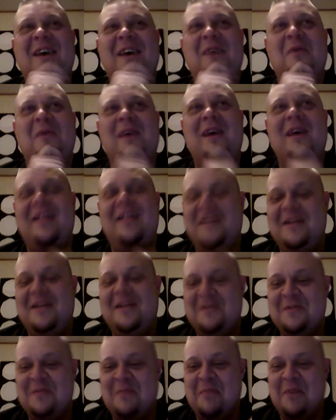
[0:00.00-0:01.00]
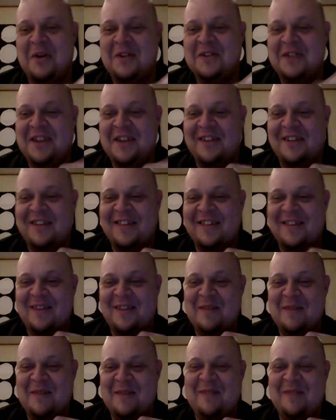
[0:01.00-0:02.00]
well, there's some birds here and
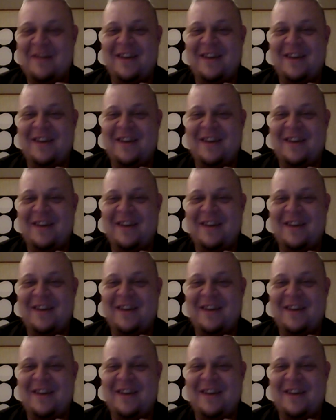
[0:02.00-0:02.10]
there, maybe.